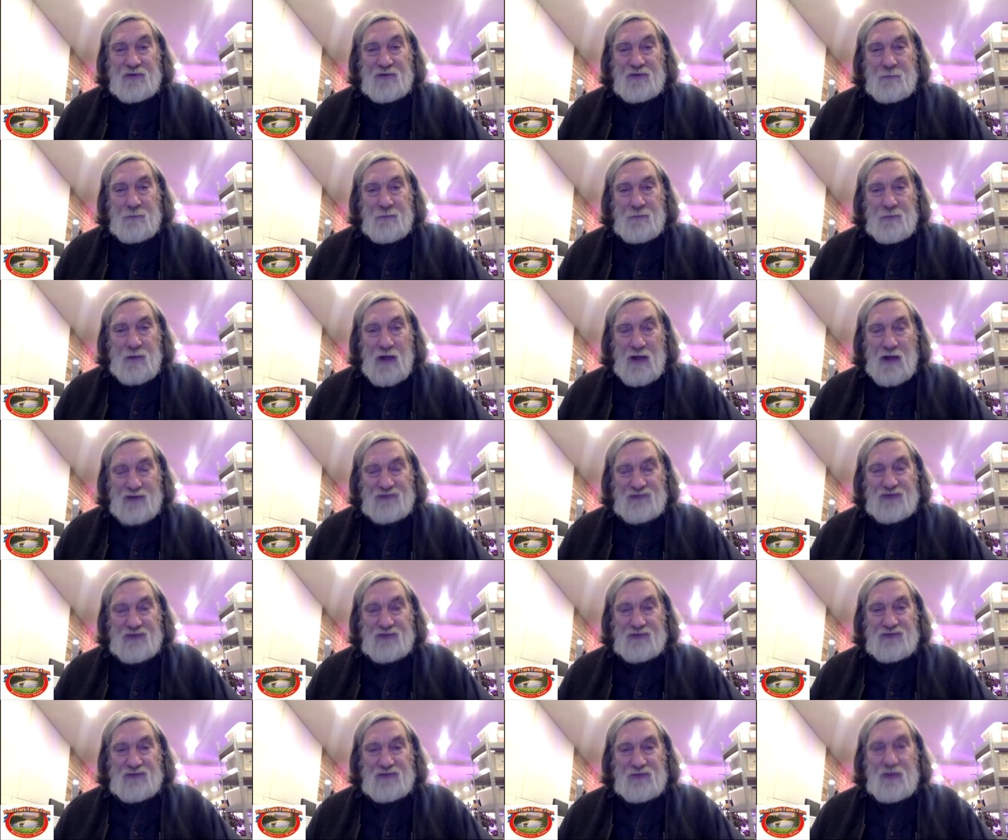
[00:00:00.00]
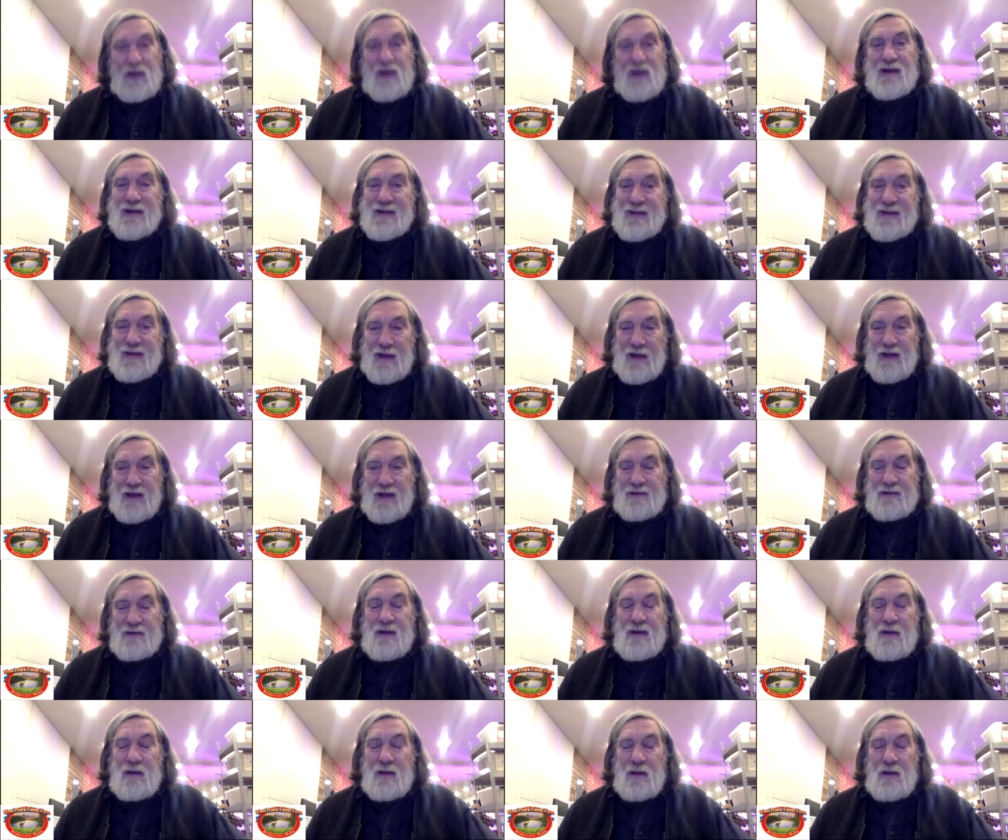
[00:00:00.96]
seed from us in the spring
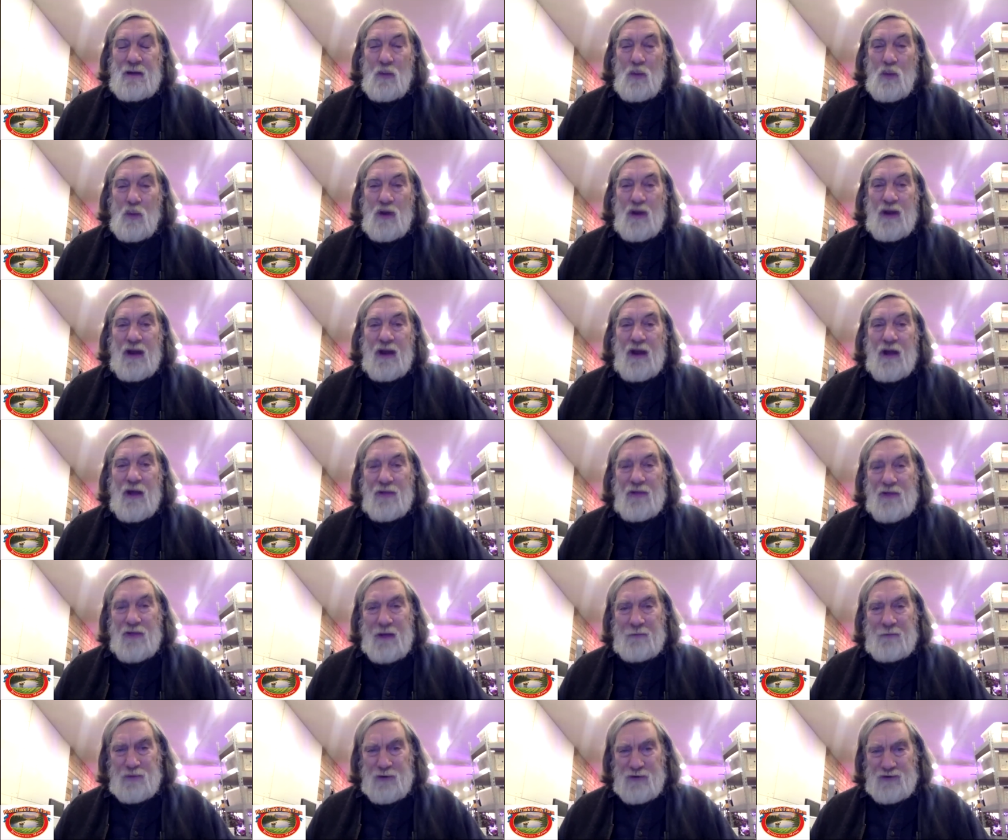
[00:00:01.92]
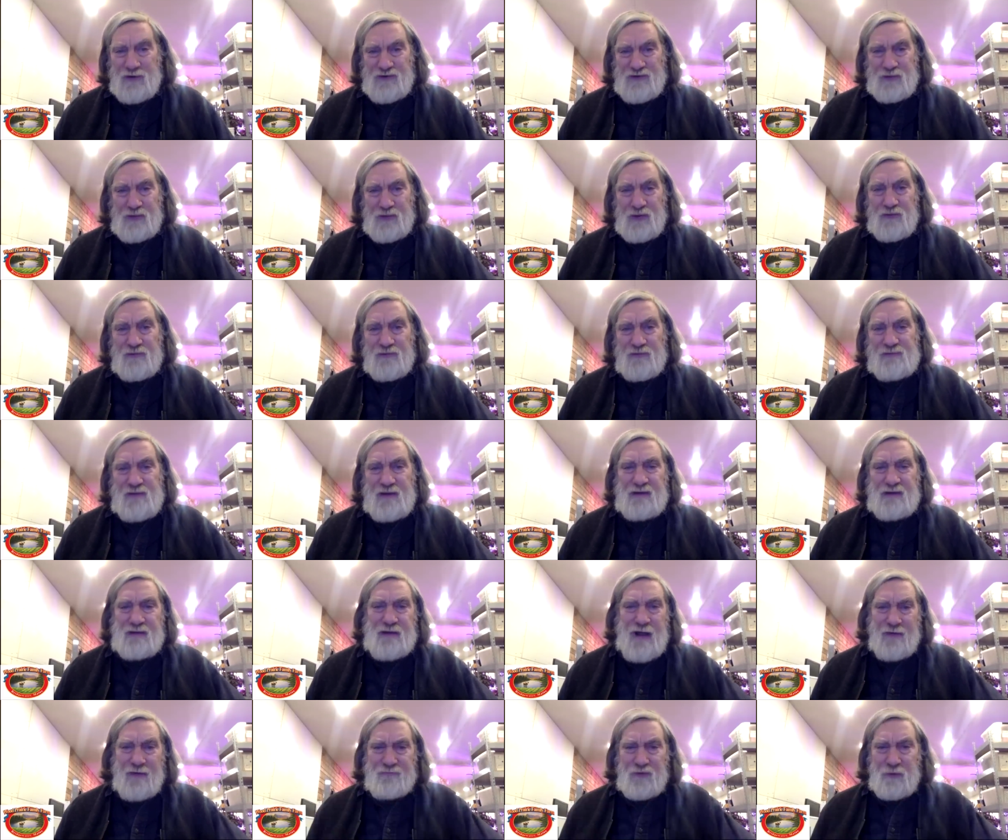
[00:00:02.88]
again, working on that
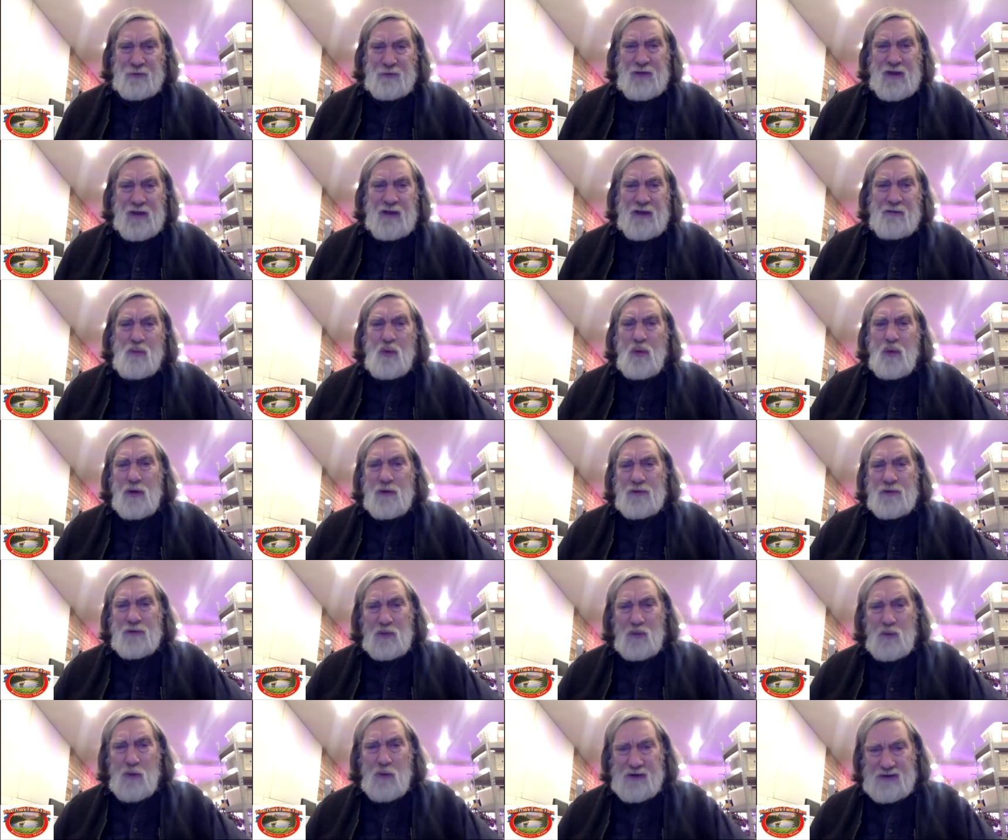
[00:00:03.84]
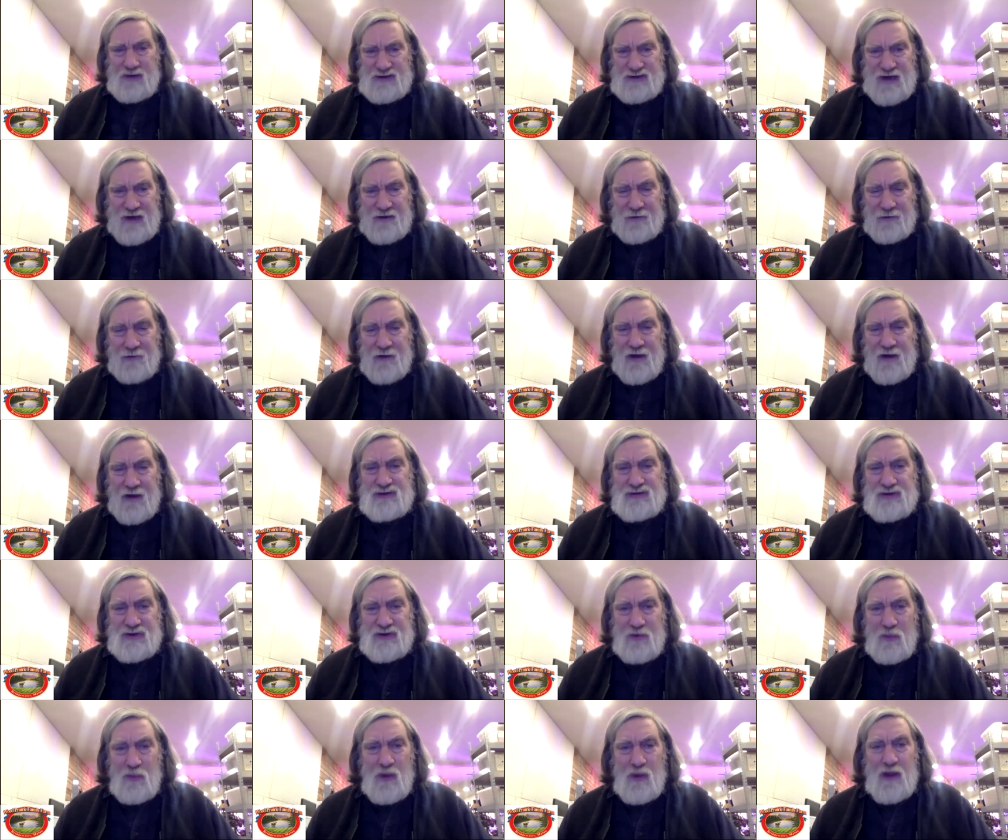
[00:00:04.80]
principle of never being more than one
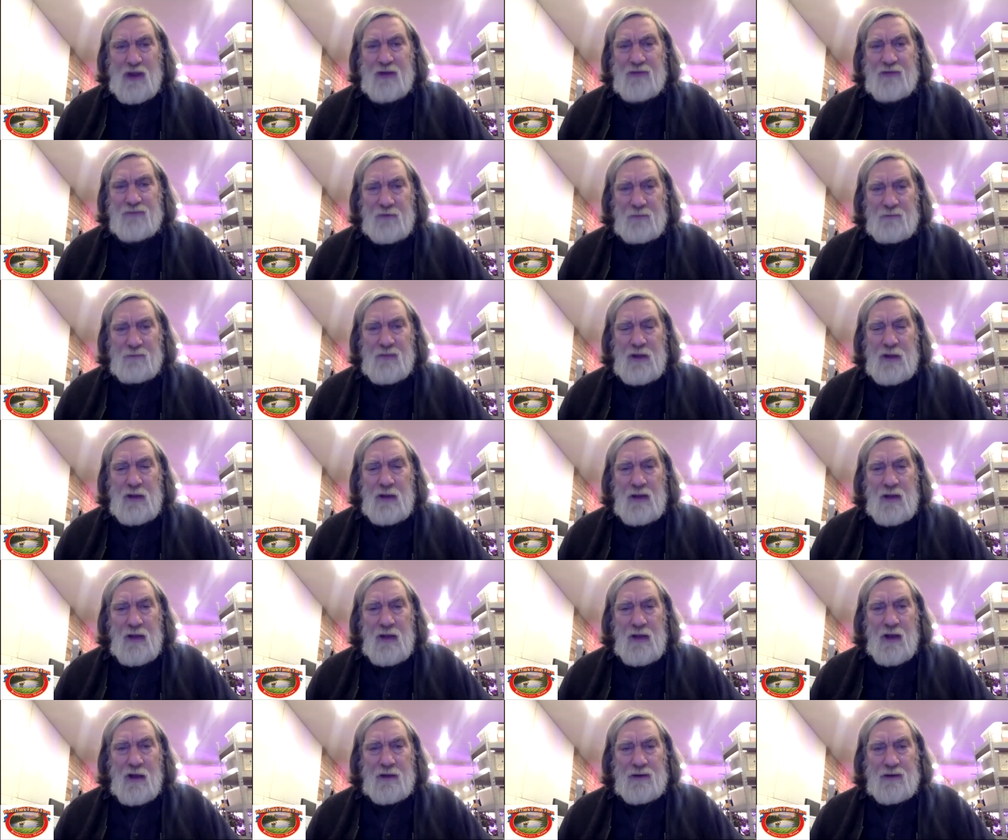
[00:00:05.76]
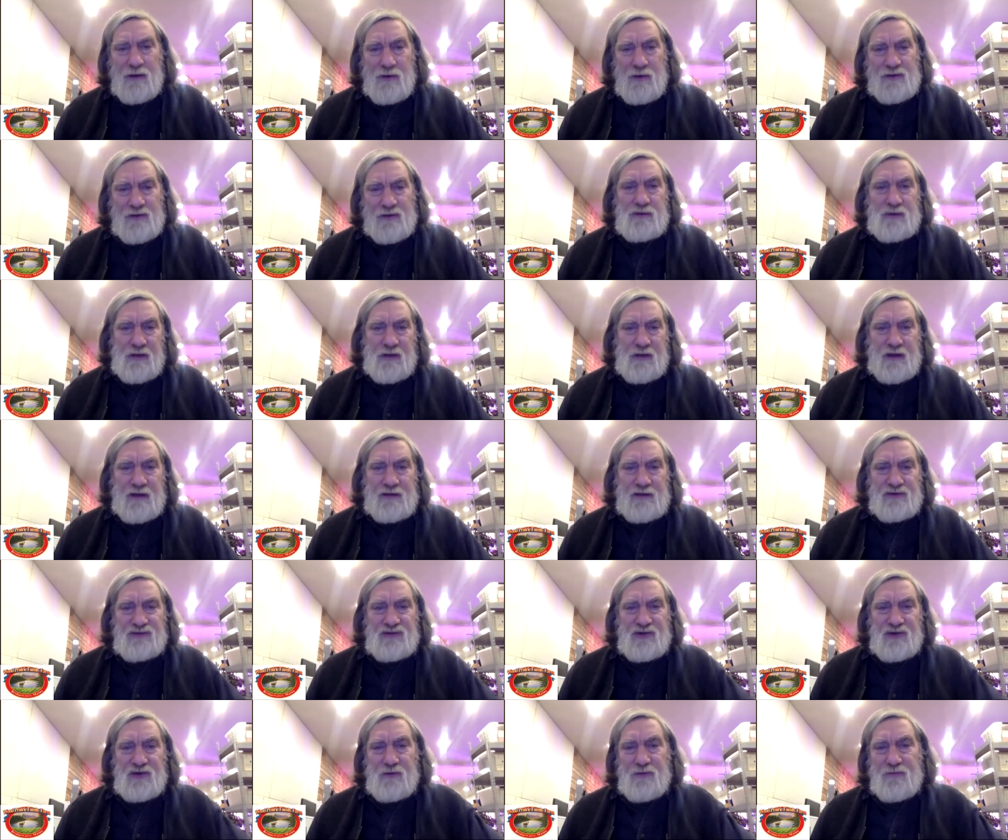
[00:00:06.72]
generation away from uh,
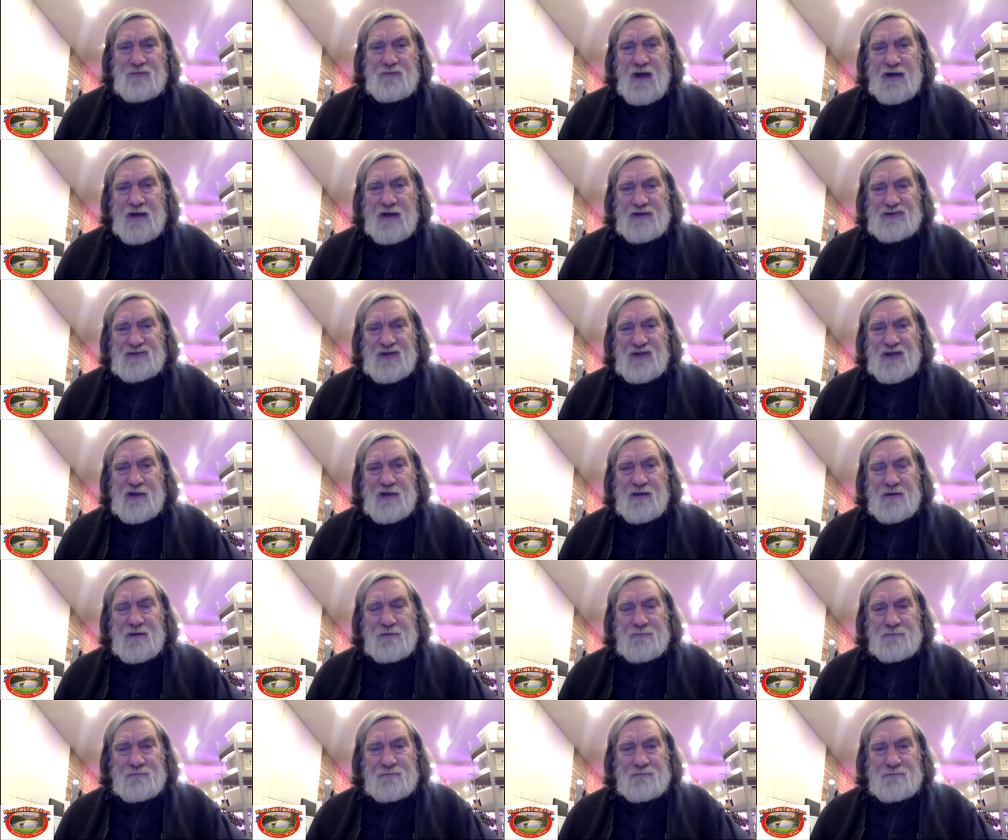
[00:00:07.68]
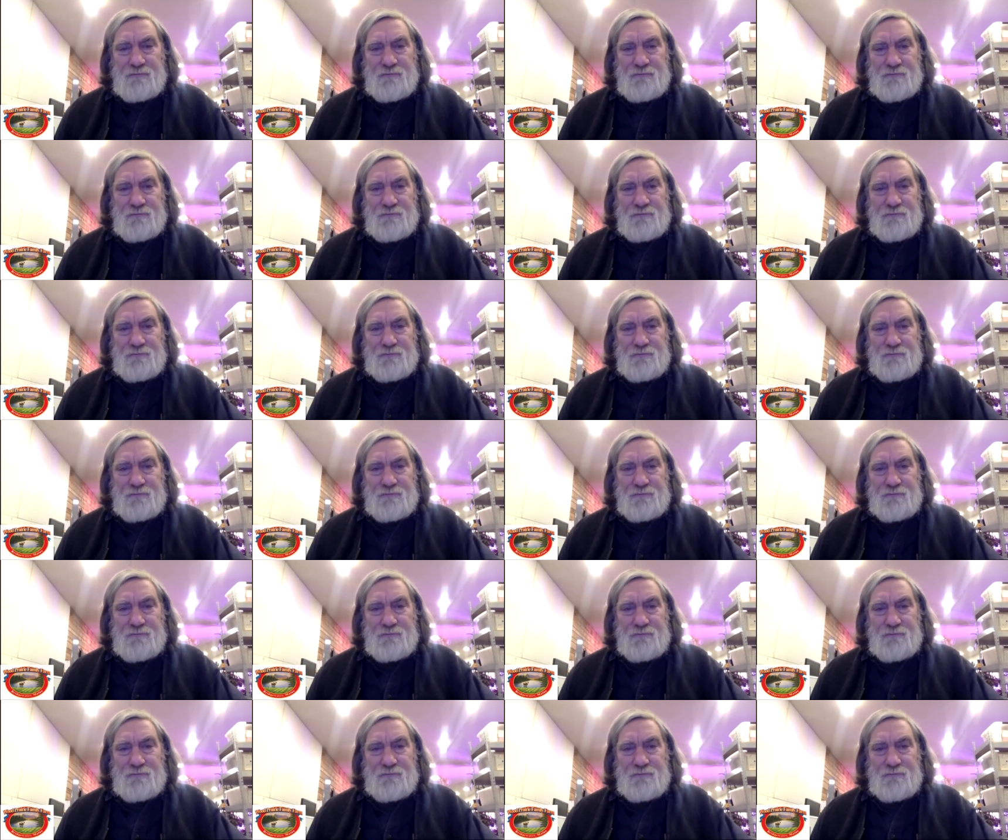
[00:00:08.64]
good, clean, certified seed.